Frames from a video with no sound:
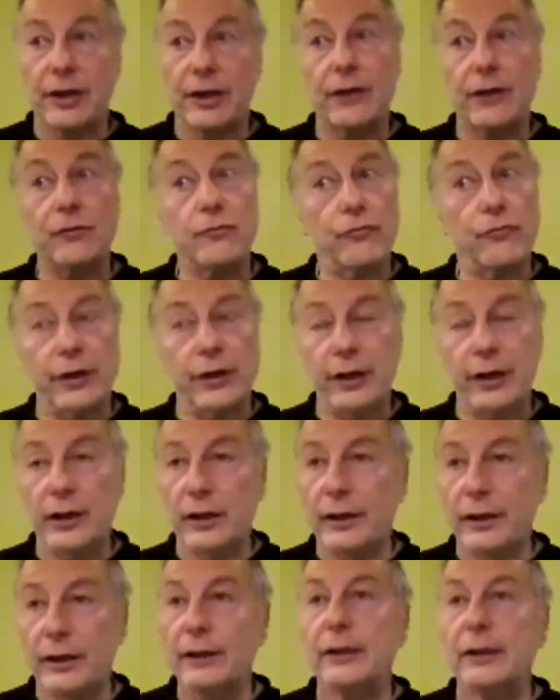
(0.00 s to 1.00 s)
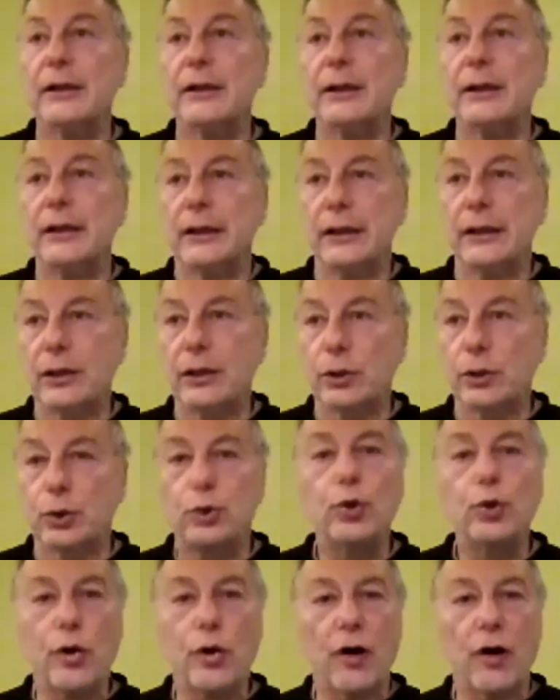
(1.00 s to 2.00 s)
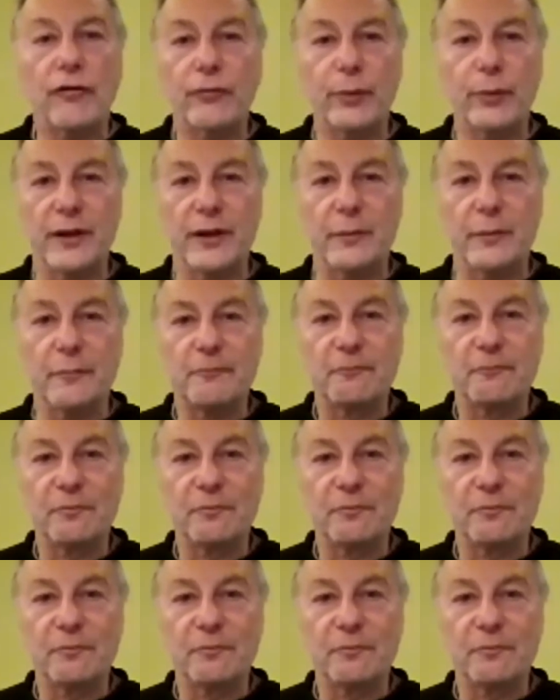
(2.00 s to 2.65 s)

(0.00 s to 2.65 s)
and really, you know, took off with them.